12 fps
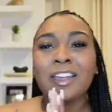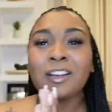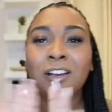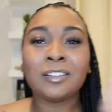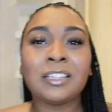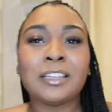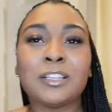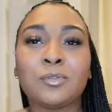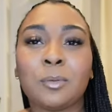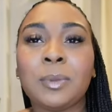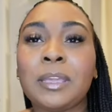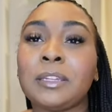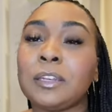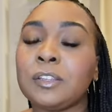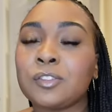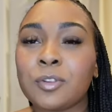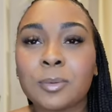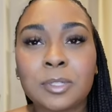All the links will be in the
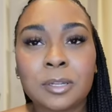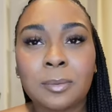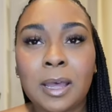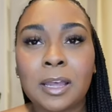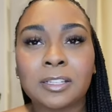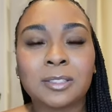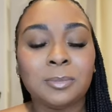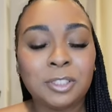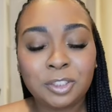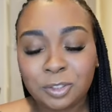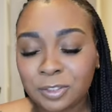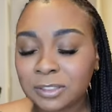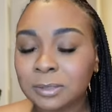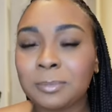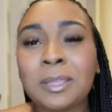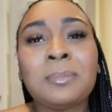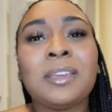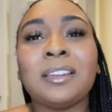description box. Be sure to
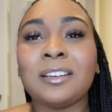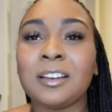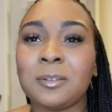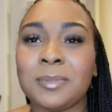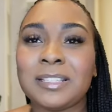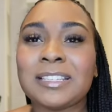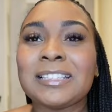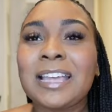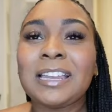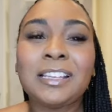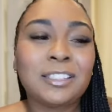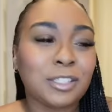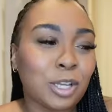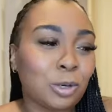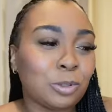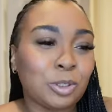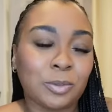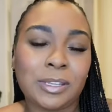meet me in the comments, because I need to know
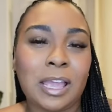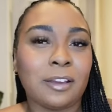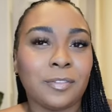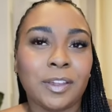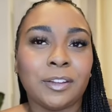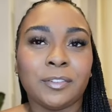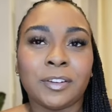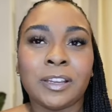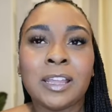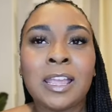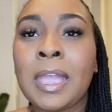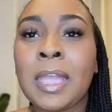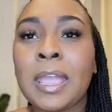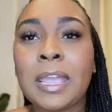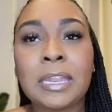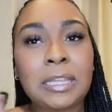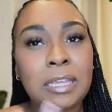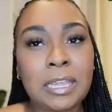which one y'all favorite.
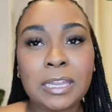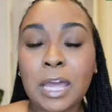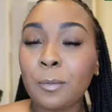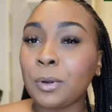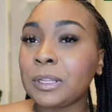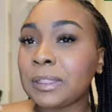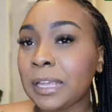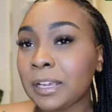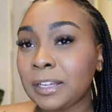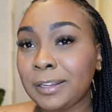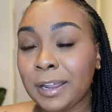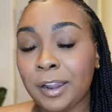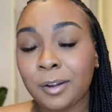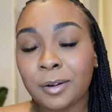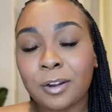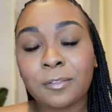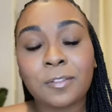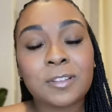And again, I want to thank
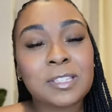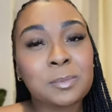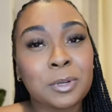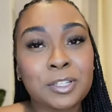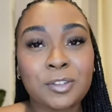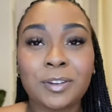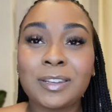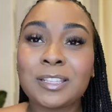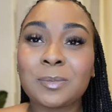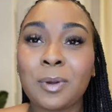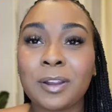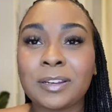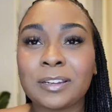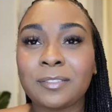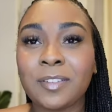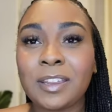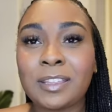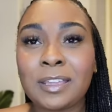Halara for sponsoring this part of the
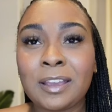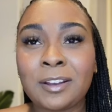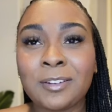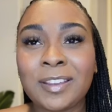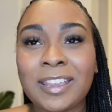video.